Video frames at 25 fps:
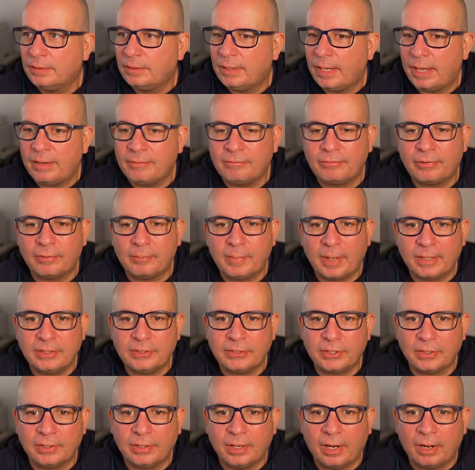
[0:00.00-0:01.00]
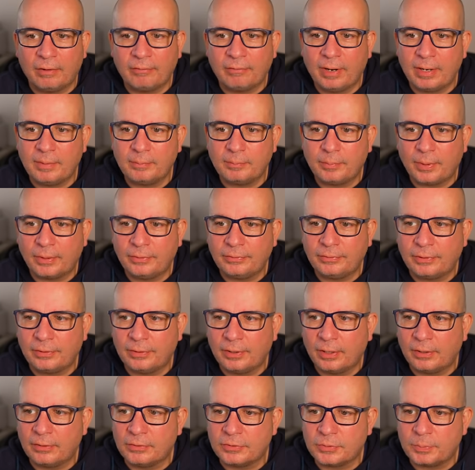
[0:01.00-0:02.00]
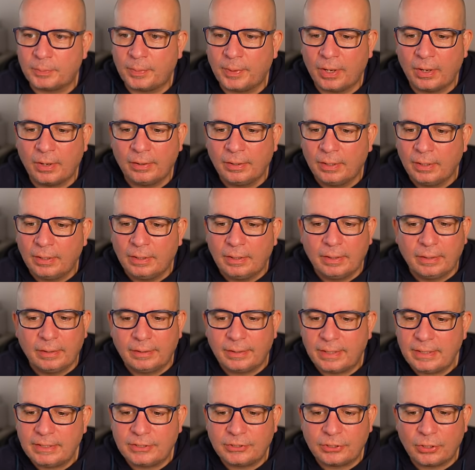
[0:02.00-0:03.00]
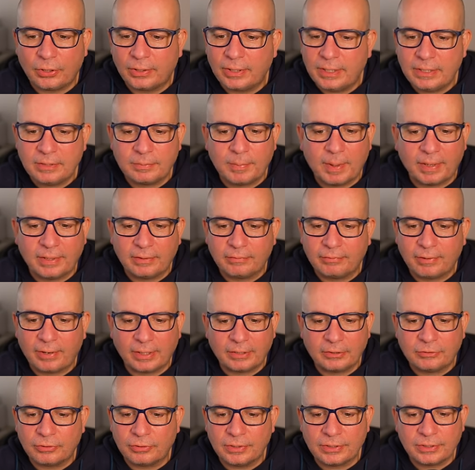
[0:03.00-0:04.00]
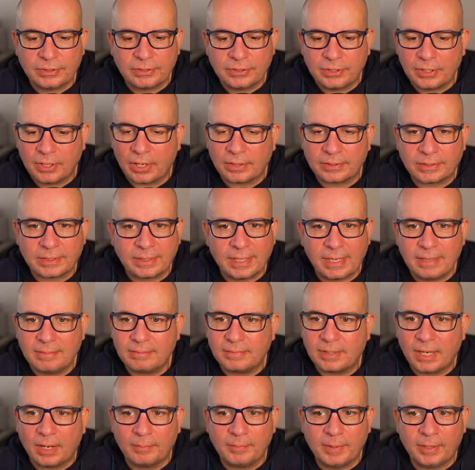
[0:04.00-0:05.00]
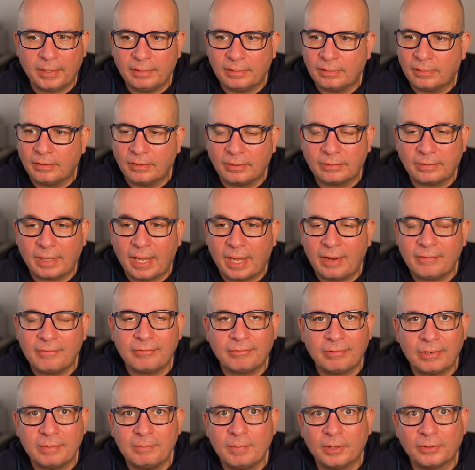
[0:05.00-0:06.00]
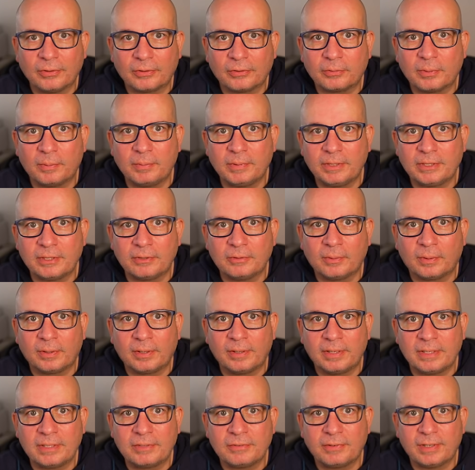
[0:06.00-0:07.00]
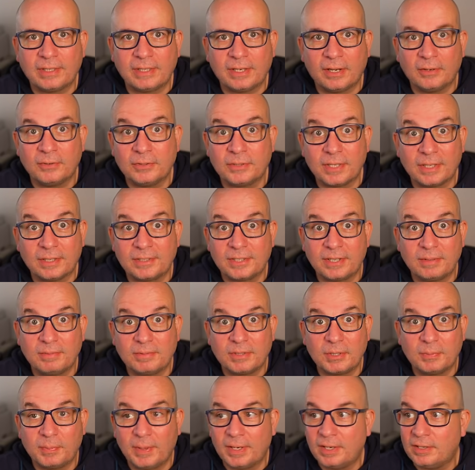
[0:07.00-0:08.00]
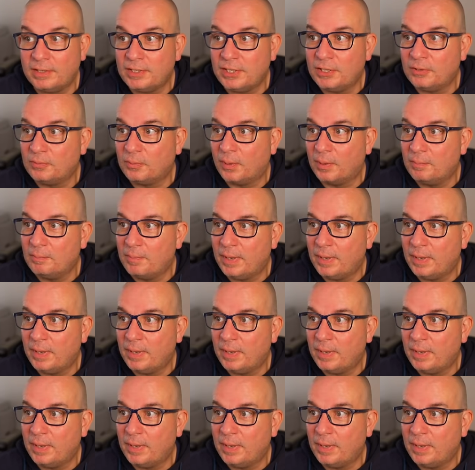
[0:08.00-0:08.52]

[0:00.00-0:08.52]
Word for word: information around both of those. But these Chinese manufacturers just keep coming. Like every month when we do one of these videos, there seems to be a new one